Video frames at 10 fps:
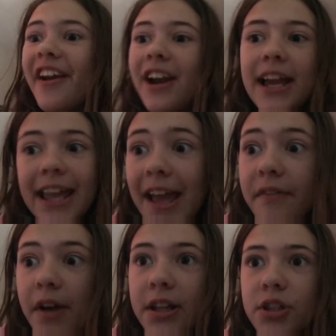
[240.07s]
and I can't
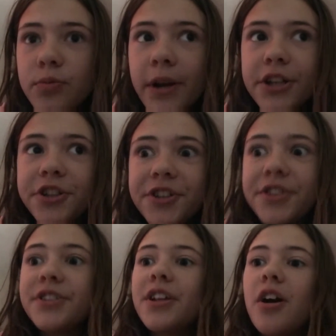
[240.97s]
find the sweatshirt,
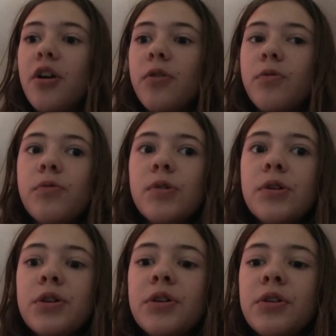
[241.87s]
so
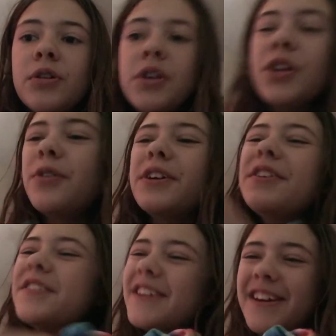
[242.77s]
you know what, you'll
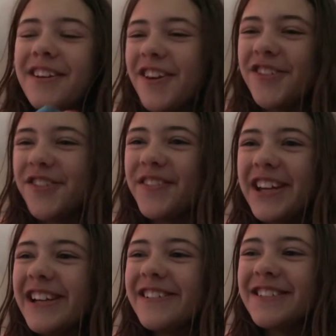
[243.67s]
see it in other
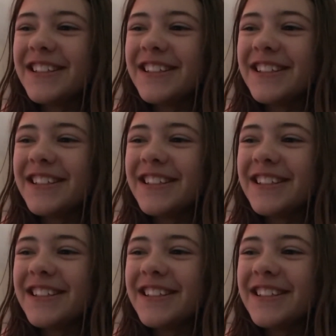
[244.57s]
videos.